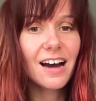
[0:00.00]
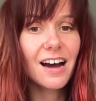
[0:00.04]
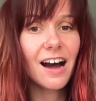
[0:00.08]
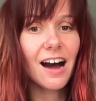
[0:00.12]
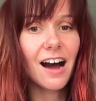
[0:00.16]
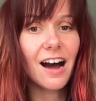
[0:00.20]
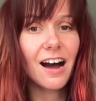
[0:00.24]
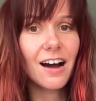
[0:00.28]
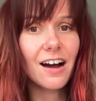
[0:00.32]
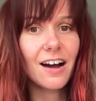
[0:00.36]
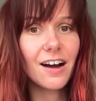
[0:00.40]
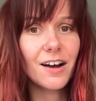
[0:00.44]

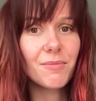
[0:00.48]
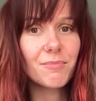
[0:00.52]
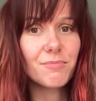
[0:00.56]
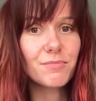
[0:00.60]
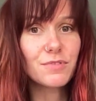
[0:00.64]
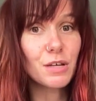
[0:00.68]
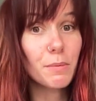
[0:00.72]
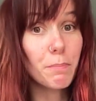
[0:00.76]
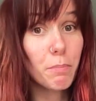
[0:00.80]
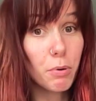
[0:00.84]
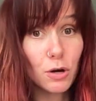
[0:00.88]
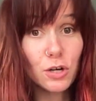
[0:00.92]

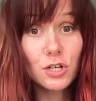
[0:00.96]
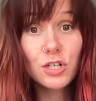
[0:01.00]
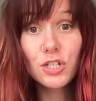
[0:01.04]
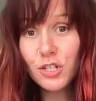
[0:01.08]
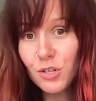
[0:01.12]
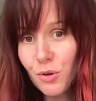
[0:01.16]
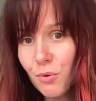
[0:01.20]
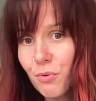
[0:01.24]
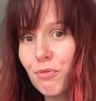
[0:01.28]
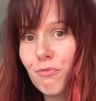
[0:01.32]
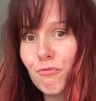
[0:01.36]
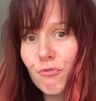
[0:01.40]
to push
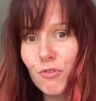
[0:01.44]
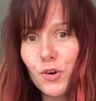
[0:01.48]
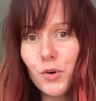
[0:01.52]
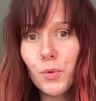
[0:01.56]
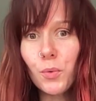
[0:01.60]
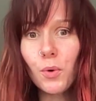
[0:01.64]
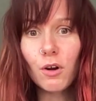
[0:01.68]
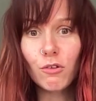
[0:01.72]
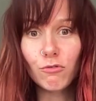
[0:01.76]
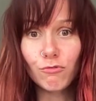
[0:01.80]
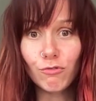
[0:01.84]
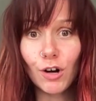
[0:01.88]
you
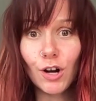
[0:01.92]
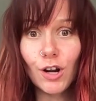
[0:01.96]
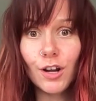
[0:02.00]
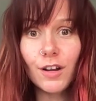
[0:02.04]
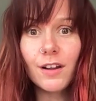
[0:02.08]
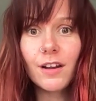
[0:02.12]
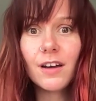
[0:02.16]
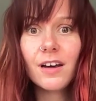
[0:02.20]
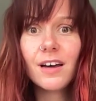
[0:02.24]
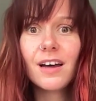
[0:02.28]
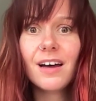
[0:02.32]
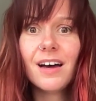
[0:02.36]
through a
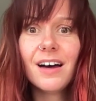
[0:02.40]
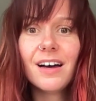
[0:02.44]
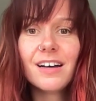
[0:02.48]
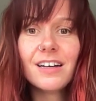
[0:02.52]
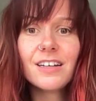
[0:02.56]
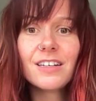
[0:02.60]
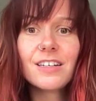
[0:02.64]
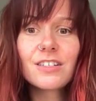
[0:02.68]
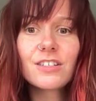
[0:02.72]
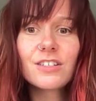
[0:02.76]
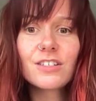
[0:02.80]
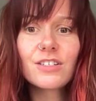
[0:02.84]
run.
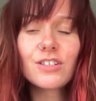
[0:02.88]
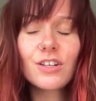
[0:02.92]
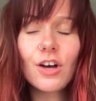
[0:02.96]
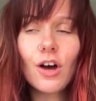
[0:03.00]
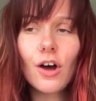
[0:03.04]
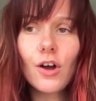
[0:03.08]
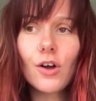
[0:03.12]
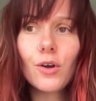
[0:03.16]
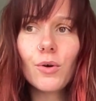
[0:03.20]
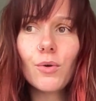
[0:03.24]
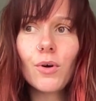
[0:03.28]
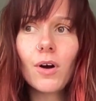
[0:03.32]

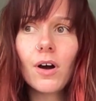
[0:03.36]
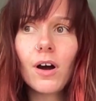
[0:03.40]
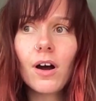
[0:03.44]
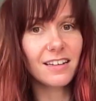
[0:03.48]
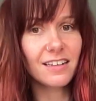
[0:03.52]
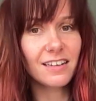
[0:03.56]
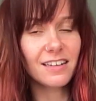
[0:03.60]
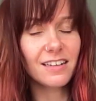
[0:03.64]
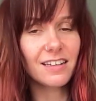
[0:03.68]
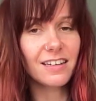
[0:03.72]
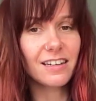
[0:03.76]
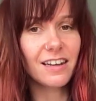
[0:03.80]
So,
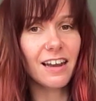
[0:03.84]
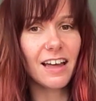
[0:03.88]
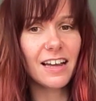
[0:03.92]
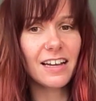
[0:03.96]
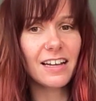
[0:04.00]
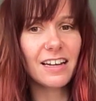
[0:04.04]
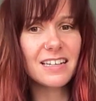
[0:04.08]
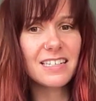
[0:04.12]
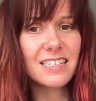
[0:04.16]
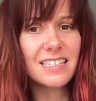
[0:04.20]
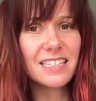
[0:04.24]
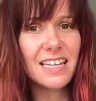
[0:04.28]

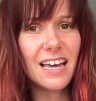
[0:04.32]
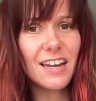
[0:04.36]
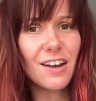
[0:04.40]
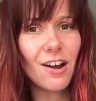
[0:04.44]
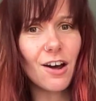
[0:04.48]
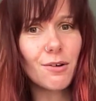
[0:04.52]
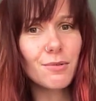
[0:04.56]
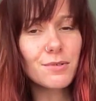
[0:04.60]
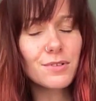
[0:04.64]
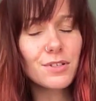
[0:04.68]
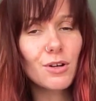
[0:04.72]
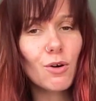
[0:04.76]
like I said,
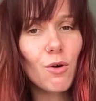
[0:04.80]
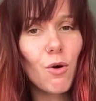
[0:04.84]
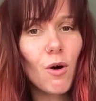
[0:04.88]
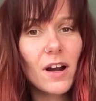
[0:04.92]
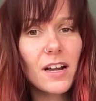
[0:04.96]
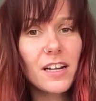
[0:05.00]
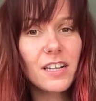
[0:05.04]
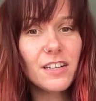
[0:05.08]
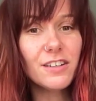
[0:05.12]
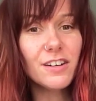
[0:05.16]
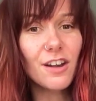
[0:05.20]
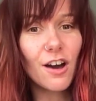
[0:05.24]
I was
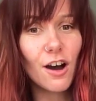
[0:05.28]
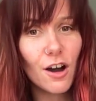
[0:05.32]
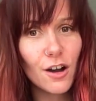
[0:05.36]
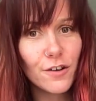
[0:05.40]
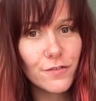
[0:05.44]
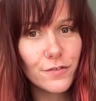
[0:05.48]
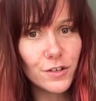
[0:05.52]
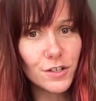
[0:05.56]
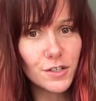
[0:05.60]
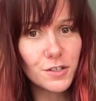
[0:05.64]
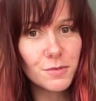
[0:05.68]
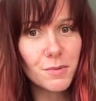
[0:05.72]
quite
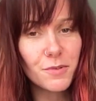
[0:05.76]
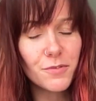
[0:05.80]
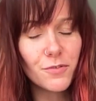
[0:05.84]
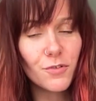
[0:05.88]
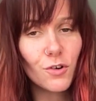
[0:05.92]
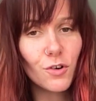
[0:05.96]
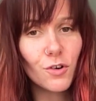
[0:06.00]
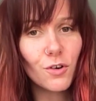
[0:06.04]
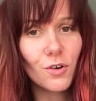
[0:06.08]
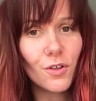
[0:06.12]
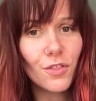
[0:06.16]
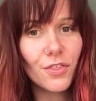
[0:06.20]
nervous
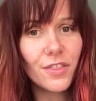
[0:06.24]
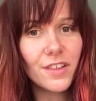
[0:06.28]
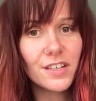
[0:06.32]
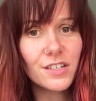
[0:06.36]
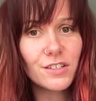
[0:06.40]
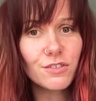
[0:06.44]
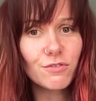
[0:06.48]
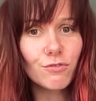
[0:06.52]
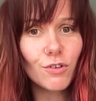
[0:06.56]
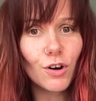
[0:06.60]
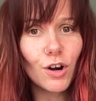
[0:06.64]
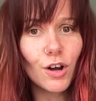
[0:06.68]
before
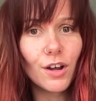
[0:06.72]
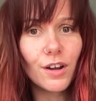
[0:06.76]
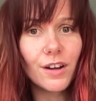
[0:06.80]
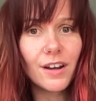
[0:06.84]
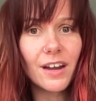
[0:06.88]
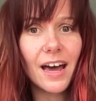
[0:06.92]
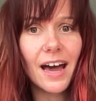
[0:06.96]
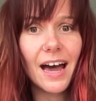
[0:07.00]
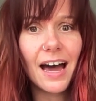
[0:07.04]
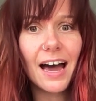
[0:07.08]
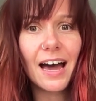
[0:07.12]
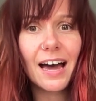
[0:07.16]
this
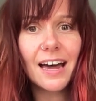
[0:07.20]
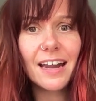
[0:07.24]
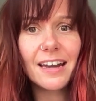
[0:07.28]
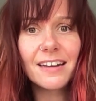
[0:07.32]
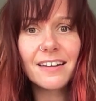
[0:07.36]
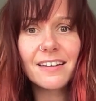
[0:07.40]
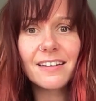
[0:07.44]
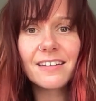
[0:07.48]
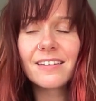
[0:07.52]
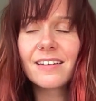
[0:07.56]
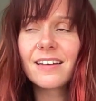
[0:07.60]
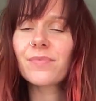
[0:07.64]
run,
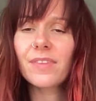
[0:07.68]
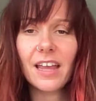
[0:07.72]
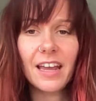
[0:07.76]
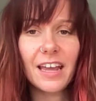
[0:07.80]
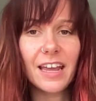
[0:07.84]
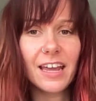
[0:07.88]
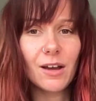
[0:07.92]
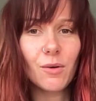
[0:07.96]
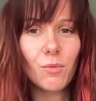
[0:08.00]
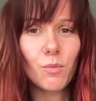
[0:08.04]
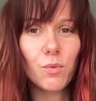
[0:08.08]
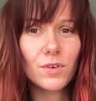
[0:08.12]
and
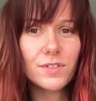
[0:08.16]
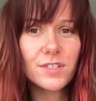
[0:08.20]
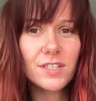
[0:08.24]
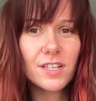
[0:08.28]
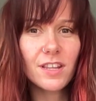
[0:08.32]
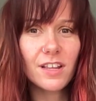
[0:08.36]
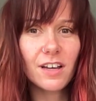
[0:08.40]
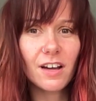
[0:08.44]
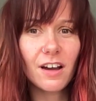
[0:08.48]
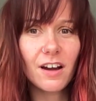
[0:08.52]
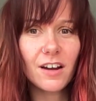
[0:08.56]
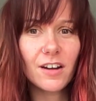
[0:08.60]
it
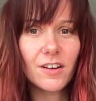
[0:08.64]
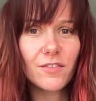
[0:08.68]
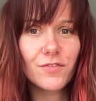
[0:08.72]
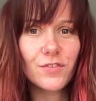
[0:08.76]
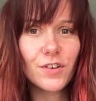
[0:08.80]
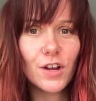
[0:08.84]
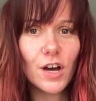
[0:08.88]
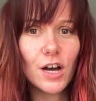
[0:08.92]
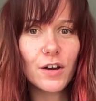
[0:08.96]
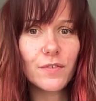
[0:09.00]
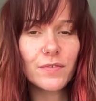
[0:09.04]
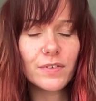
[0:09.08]
wasn't the kind of
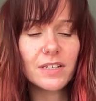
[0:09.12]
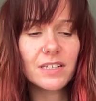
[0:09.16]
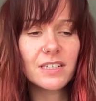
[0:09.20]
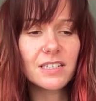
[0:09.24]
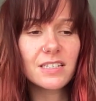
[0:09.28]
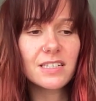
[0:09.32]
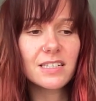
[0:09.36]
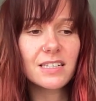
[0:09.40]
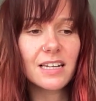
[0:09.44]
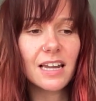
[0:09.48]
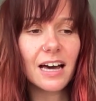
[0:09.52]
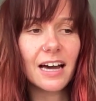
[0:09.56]

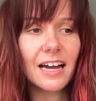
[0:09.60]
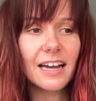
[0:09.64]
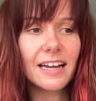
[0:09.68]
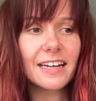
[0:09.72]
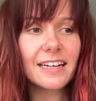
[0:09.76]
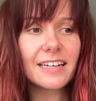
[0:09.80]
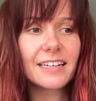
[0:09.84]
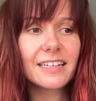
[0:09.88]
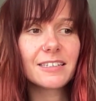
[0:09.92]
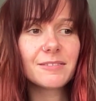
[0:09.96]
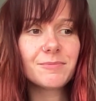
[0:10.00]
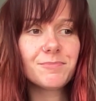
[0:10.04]
nervous
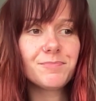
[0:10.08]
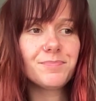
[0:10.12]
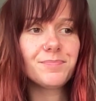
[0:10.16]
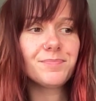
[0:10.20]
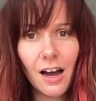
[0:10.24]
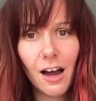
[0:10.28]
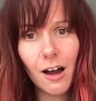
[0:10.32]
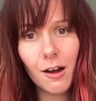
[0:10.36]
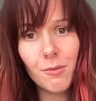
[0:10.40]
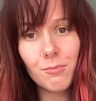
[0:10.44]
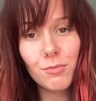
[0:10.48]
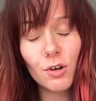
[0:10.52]
like,
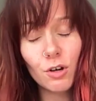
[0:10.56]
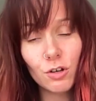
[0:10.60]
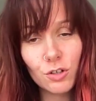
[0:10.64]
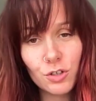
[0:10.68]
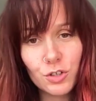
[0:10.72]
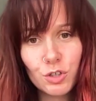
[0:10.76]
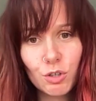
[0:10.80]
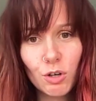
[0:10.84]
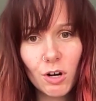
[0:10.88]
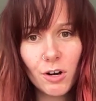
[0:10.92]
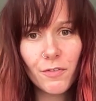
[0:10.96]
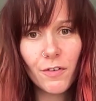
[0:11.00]
I'm not
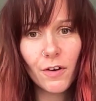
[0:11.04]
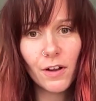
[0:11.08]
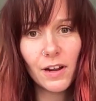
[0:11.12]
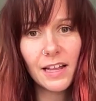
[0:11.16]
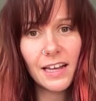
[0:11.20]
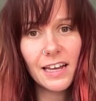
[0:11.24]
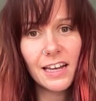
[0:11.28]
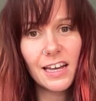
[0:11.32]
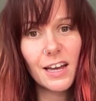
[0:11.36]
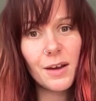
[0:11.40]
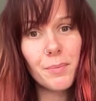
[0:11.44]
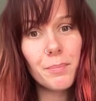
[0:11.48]
sure if I'll
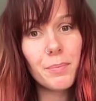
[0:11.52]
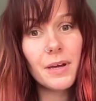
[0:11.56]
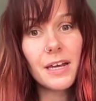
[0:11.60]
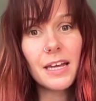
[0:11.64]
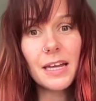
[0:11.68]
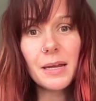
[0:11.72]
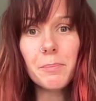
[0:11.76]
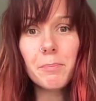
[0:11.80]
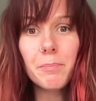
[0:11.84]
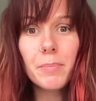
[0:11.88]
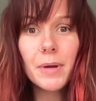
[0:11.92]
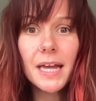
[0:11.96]
hit a
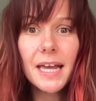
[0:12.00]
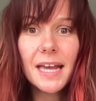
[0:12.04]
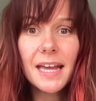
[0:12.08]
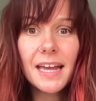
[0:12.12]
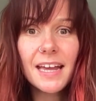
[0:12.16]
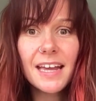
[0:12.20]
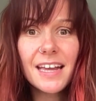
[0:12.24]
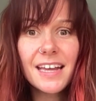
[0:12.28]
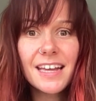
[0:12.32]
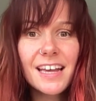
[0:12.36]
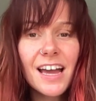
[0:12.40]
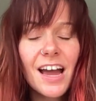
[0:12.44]

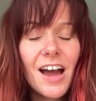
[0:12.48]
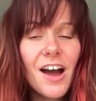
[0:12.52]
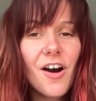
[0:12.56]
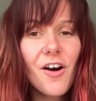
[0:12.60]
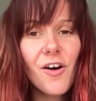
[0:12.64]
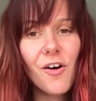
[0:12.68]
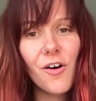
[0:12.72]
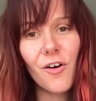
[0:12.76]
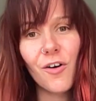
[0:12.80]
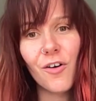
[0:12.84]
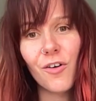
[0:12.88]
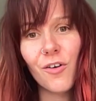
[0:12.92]
PB,
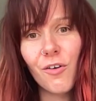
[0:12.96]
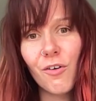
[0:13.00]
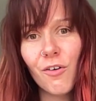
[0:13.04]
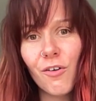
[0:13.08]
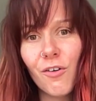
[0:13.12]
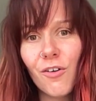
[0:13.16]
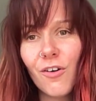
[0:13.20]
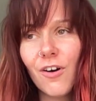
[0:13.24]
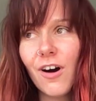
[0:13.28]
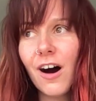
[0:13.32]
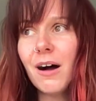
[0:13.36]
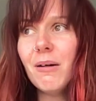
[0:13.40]

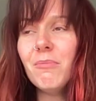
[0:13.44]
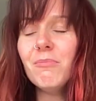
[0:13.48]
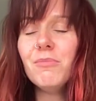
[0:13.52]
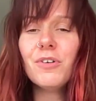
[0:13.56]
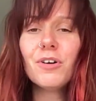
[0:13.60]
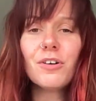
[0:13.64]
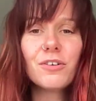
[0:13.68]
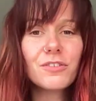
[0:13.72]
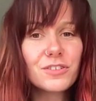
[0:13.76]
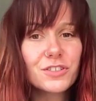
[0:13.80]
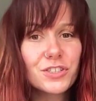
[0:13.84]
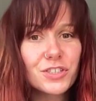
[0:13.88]
or I'm
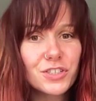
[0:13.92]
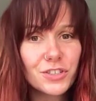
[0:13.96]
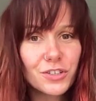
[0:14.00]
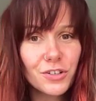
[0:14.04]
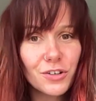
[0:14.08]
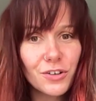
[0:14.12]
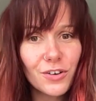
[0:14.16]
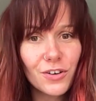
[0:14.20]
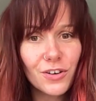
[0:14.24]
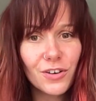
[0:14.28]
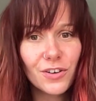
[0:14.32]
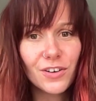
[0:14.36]
not
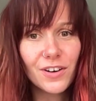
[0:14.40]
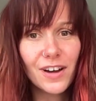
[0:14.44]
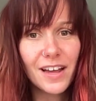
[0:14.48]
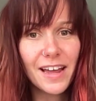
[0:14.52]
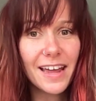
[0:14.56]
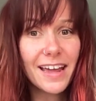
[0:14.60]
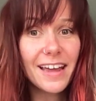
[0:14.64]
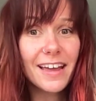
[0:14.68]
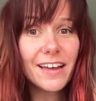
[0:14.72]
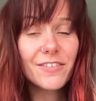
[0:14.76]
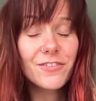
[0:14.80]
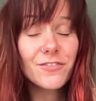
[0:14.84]
sure
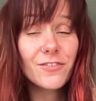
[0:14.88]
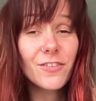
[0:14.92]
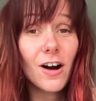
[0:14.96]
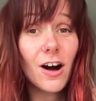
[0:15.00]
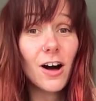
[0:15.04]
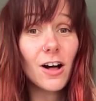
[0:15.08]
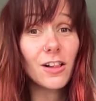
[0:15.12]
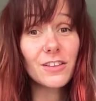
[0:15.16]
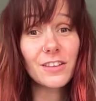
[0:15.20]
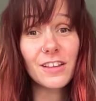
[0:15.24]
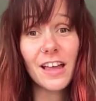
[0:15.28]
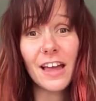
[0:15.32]
if
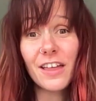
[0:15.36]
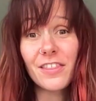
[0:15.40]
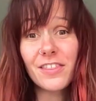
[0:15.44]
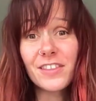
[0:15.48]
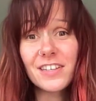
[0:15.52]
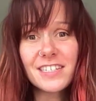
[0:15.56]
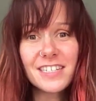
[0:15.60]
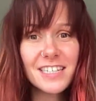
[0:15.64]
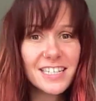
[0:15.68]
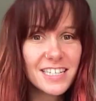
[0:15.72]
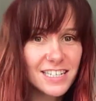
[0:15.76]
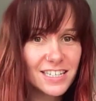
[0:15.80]
I'll get
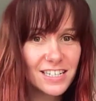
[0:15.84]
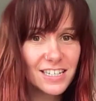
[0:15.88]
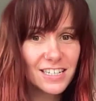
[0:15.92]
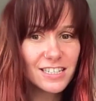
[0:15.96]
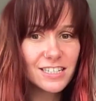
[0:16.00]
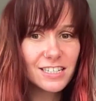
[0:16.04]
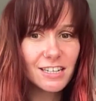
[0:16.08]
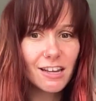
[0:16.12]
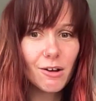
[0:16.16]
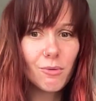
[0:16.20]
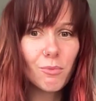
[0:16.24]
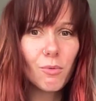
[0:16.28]
the
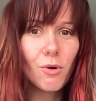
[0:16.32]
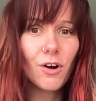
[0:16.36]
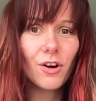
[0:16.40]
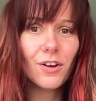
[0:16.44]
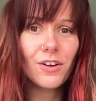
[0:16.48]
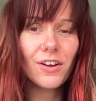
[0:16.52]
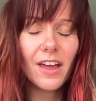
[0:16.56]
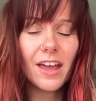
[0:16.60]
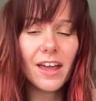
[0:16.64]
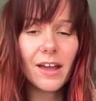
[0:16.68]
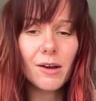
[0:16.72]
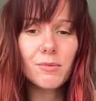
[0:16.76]
distance I
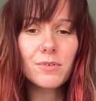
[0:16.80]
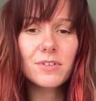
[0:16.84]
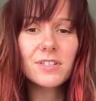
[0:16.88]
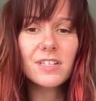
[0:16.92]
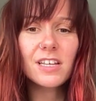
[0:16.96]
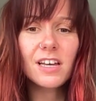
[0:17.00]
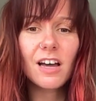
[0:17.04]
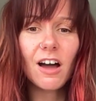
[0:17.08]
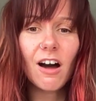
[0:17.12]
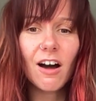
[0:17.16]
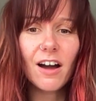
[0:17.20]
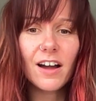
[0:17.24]
want. It was
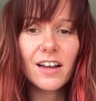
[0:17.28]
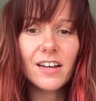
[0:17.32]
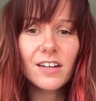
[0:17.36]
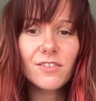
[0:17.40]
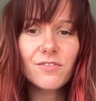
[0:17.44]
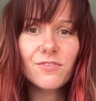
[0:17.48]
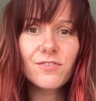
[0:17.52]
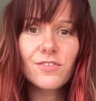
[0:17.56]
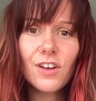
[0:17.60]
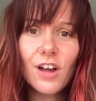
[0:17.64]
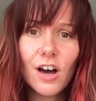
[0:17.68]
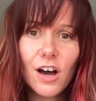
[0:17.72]
the kind
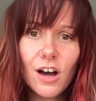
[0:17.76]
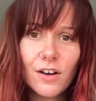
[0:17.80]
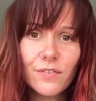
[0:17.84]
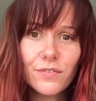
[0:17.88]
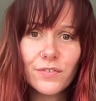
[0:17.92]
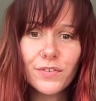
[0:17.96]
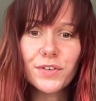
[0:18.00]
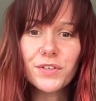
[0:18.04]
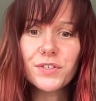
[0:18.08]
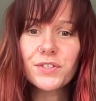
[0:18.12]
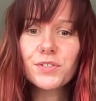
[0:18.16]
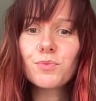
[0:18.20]
of
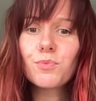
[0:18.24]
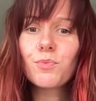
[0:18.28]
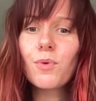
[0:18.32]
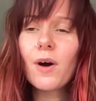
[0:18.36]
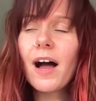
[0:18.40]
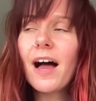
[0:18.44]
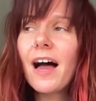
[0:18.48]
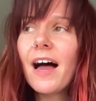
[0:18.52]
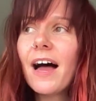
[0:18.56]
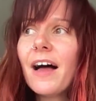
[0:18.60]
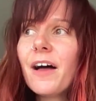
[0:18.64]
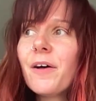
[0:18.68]
nervous
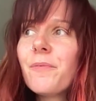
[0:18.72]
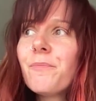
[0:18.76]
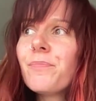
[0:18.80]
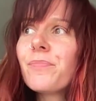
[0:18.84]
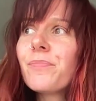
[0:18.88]
where